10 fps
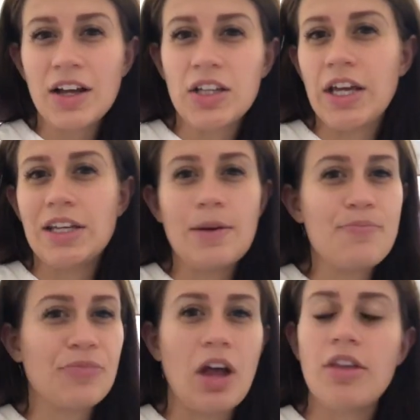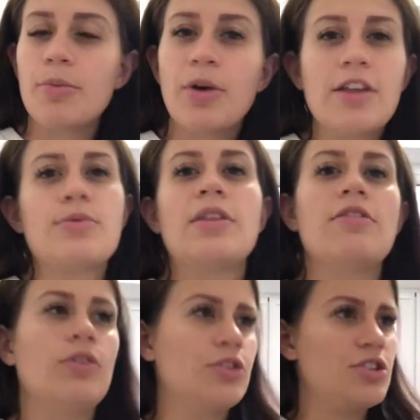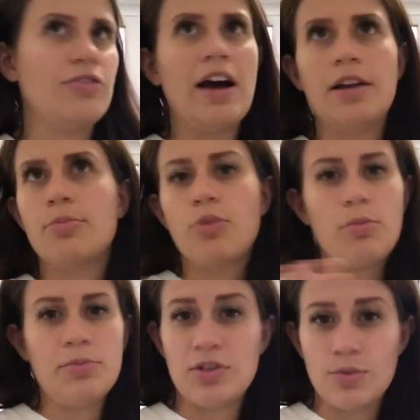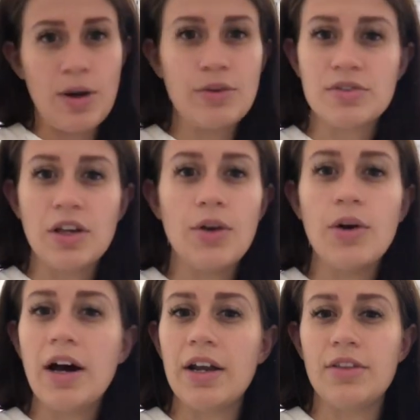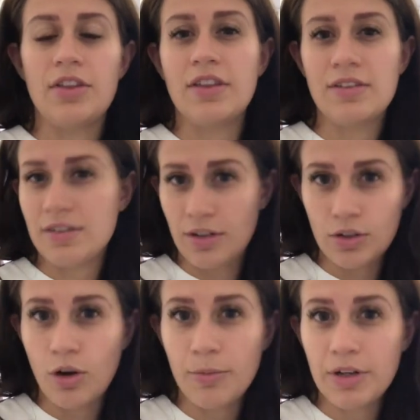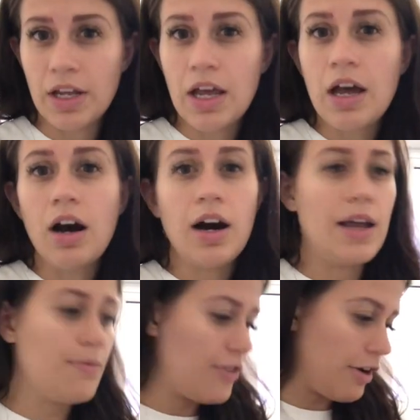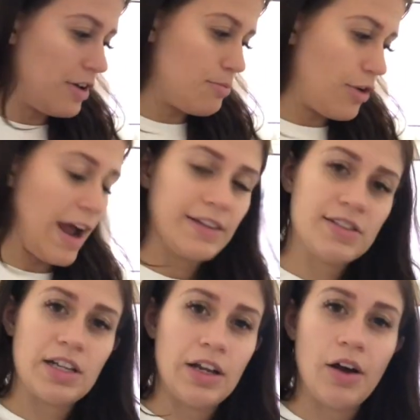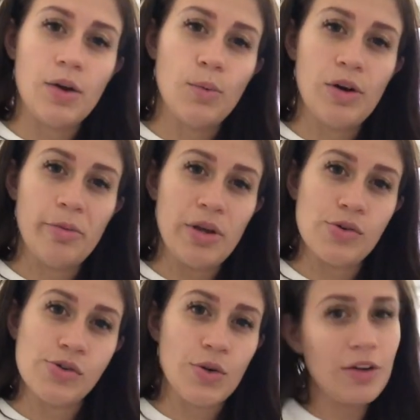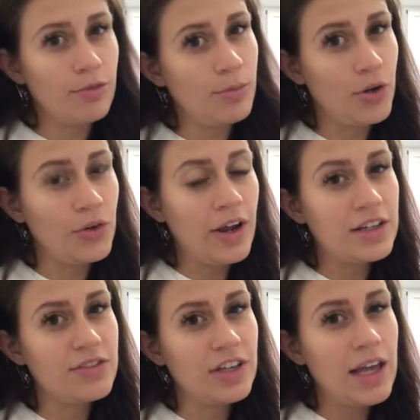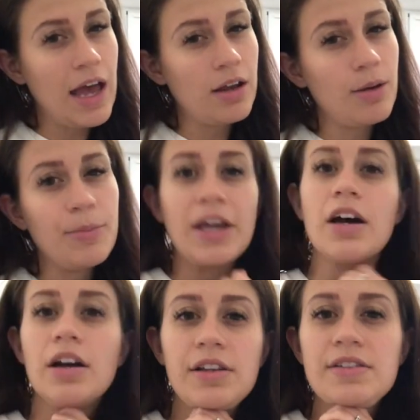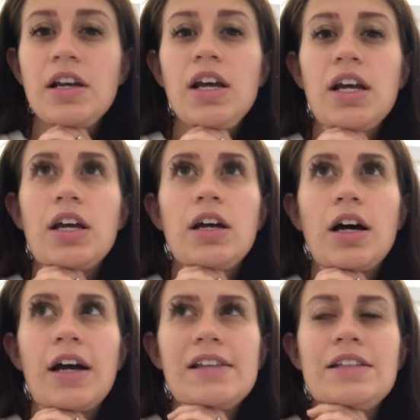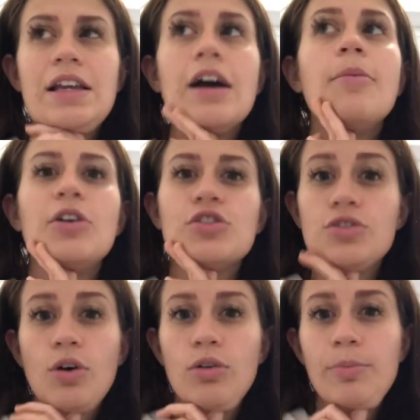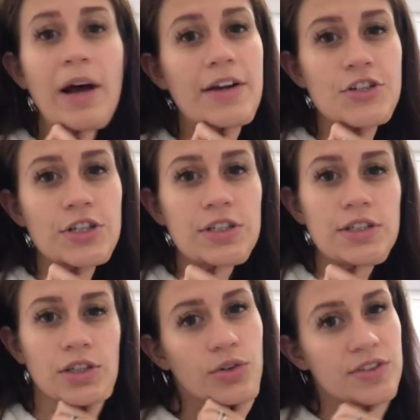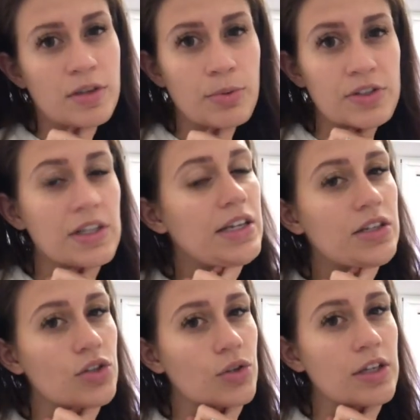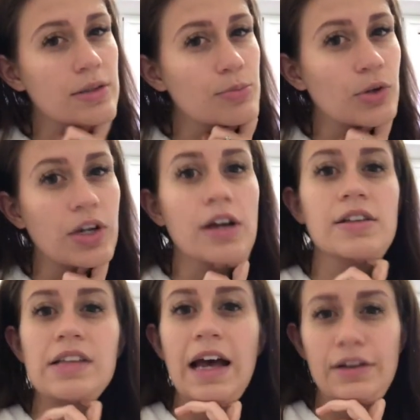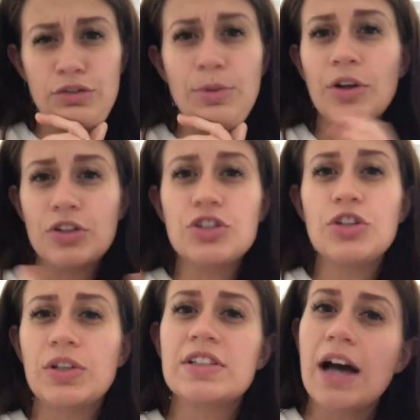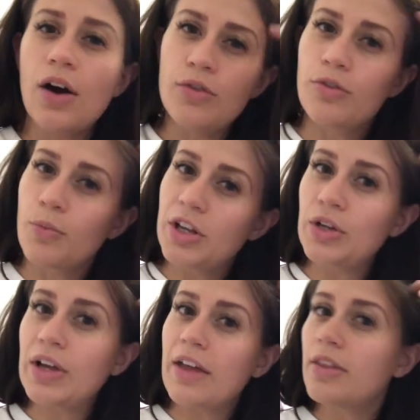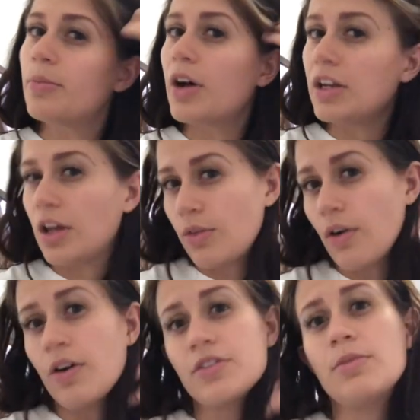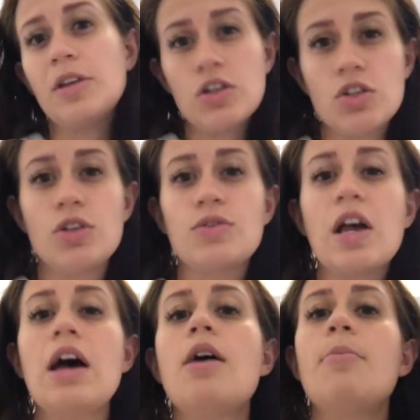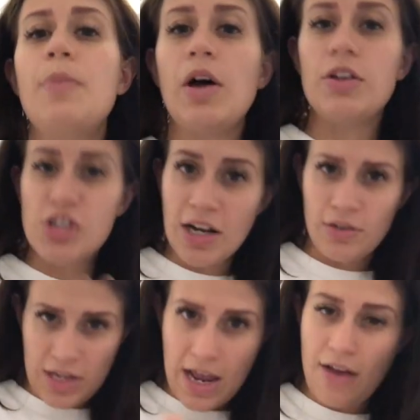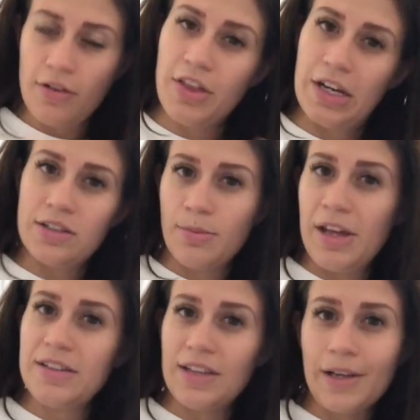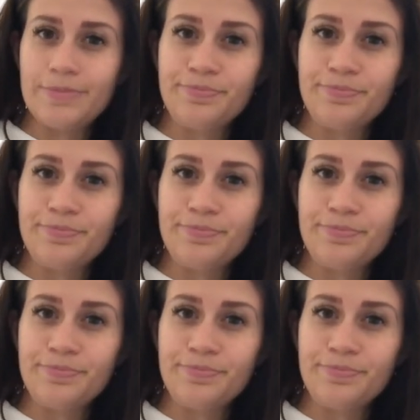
Like, other brands when they've launched have had problems as well, so I don't think this is uncommon. I am very impressed, and I will be ordering from Oner Active again because I see how much soul and passion that Krissy puts into these products, and to be honest, tell from when you get them. I know there are some issues, but generally everything is amazing.